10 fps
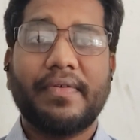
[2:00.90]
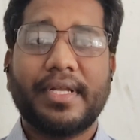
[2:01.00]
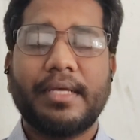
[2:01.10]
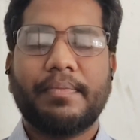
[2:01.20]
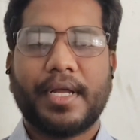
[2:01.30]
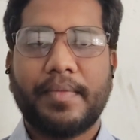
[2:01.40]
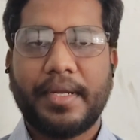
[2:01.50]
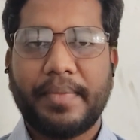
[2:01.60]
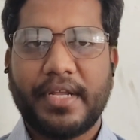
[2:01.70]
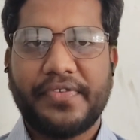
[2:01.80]
They were the
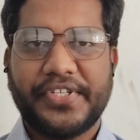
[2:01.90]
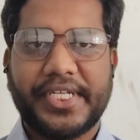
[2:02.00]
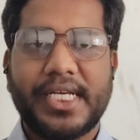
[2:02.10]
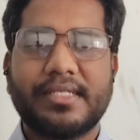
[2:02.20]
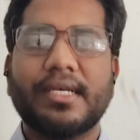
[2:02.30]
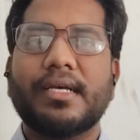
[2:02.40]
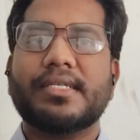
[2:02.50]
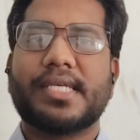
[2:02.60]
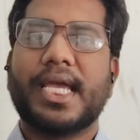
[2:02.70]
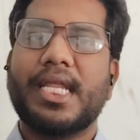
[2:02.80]
primary beneficiaries,
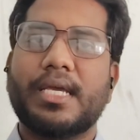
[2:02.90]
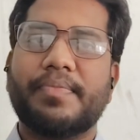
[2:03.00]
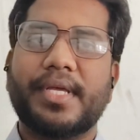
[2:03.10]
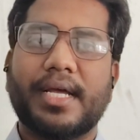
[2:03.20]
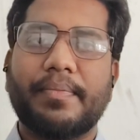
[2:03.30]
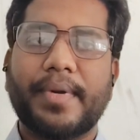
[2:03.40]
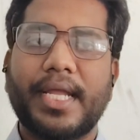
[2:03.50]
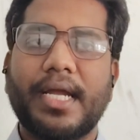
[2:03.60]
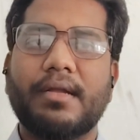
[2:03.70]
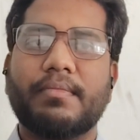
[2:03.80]
scaling up the
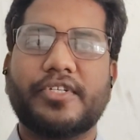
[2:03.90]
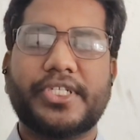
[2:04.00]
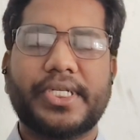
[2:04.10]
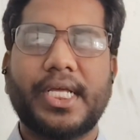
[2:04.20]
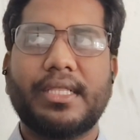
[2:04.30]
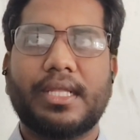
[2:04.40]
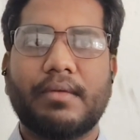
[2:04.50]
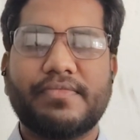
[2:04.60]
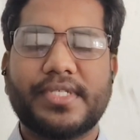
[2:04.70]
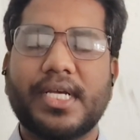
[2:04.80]
rapidly and positioning
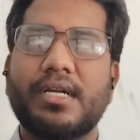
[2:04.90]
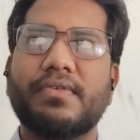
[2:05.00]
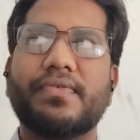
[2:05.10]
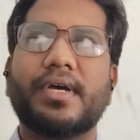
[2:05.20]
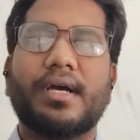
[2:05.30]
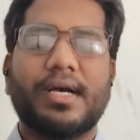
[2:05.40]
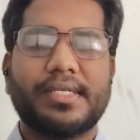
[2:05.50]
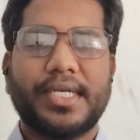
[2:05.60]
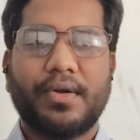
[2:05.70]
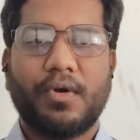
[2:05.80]
themselves
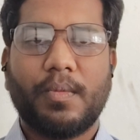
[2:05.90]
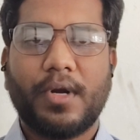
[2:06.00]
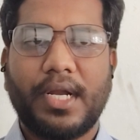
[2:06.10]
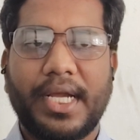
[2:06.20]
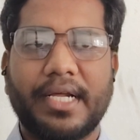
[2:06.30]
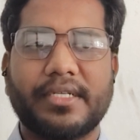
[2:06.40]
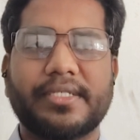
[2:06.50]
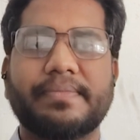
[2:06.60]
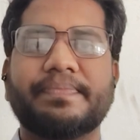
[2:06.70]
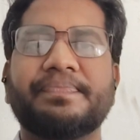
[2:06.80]
as a global
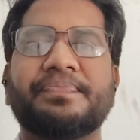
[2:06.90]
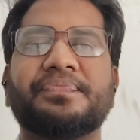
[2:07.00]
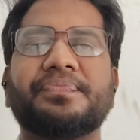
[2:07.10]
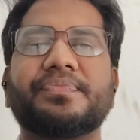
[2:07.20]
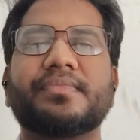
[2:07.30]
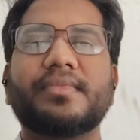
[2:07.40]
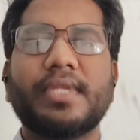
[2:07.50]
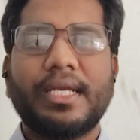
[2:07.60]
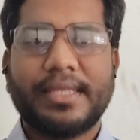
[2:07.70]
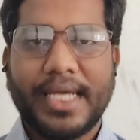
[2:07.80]
leaders.
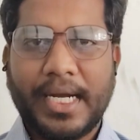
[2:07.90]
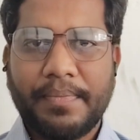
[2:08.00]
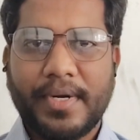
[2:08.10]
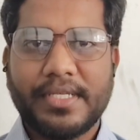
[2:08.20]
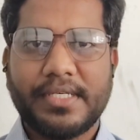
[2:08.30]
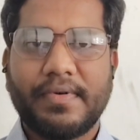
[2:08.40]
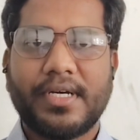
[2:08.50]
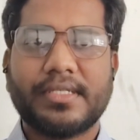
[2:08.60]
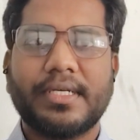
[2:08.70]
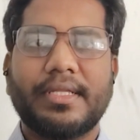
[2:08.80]
That policy
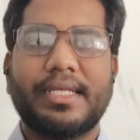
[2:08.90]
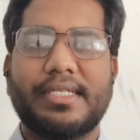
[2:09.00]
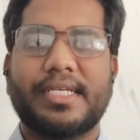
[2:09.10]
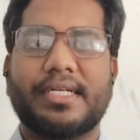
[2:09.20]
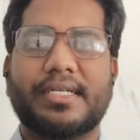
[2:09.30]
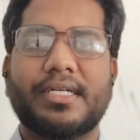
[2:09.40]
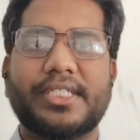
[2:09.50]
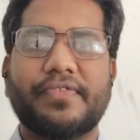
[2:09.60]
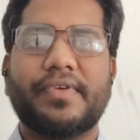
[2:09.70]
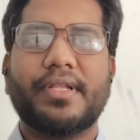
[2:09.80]
was the sectoral
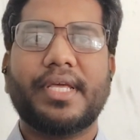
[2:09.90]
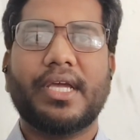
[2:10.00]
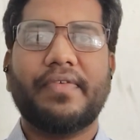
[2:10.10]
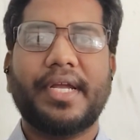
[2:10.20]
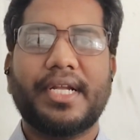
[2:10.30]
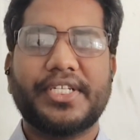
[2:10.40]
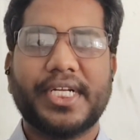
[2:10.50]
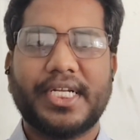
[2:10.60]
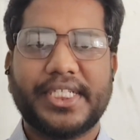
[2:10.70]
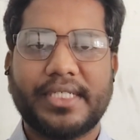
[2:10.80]
shift on the heavy
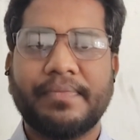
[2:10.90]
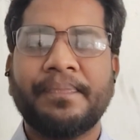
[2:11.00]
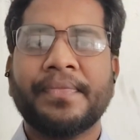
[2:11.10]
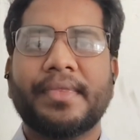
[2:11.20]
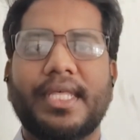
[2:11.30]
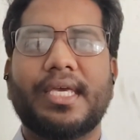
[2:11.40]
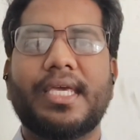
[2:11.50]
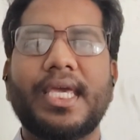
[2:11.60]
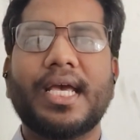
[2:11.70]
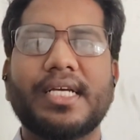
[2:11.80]
industrialization. The
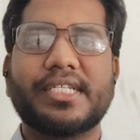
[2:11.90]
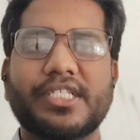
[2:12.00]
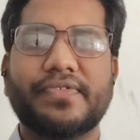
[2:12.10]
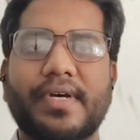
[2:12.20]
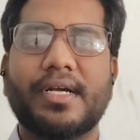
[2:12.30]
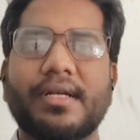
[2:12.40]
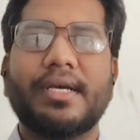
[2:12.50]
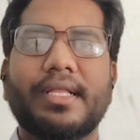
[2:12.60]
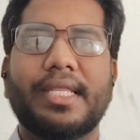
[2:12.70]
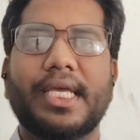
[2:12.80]
key actions were
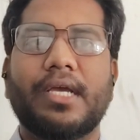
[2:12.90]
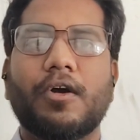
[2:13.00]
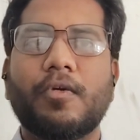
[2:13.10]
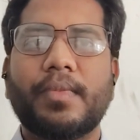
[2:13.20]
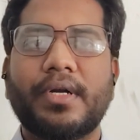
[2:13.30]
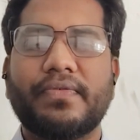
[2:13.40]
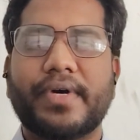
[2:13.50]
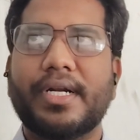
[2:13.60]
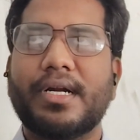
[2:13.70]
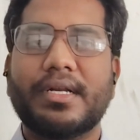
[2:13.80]
the government
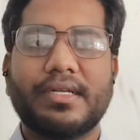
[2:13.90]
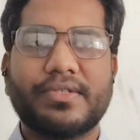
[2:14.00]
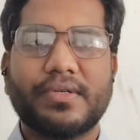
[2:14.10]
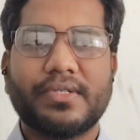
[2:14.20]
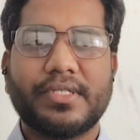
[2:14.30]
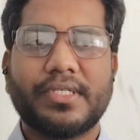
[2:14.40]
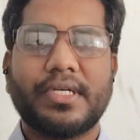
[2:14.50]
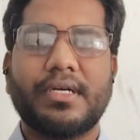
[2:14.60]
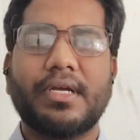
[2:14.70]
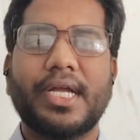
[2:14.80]
funneled resources
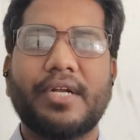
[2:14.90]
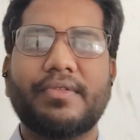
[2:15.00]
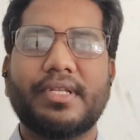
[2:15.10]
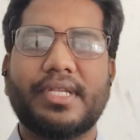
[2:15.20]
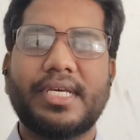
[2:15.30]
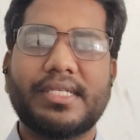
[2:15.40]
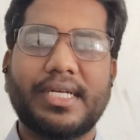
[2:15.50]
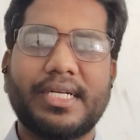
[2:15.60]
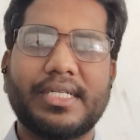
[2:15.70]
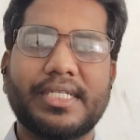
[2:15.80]
into these
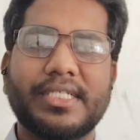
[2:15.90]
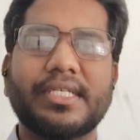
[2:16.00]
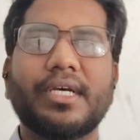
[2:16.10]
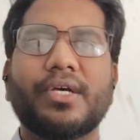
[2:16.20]
industries